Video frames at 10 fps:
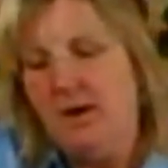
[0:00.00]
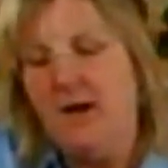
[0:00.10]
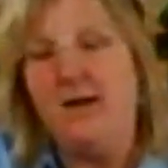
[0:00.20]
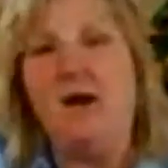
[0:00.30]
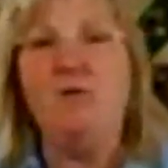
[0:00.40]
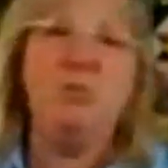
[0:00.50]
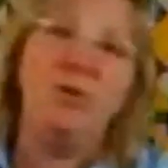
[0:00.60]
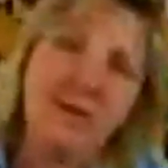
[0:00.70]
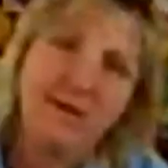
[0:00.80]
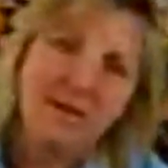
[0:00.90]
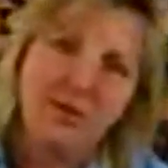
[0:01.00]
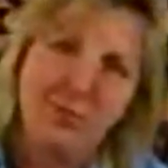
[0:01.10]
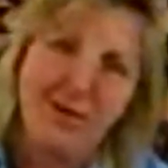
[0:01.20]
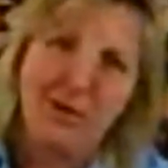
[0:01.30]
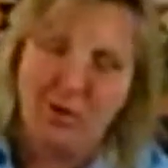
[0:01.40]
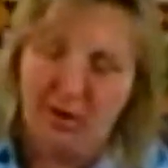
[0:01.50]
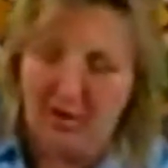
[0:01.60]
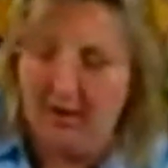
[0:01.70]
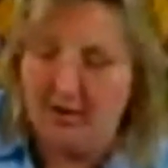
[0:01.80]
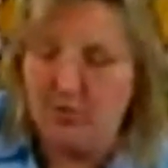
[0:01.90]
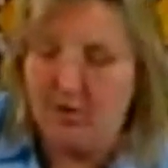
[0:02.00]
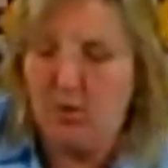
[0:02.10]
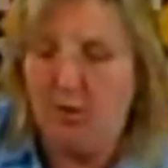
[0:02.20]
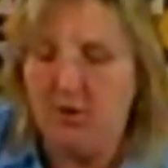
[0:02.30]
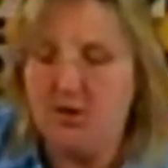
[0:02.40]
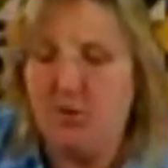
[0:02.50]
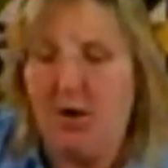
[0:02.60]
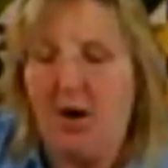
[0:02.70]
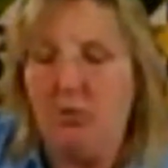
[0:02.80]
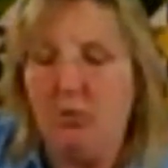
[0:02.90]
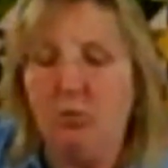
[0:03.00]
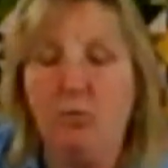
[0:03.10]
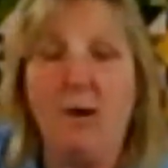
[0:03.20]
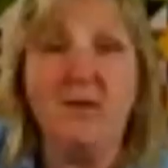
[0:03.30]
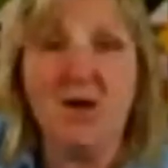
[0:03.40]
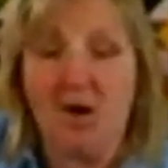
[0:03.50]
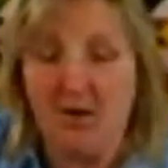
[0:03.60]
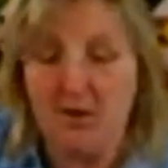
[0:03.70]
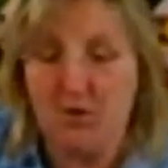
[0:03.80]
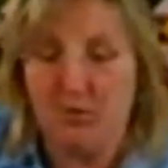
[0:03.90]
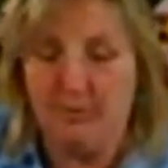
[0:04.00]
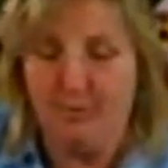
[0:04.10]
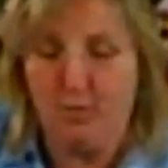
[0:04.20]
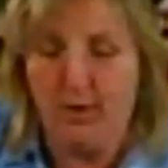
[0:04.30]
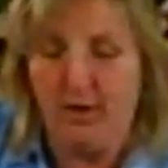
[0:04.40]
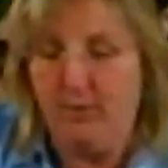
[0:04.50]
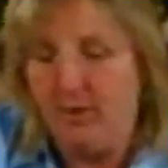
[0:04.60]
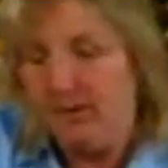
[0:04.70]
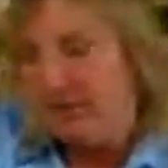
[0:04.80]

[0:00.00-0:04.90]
And now I put it into electronic quilt. So I will the yardage for you.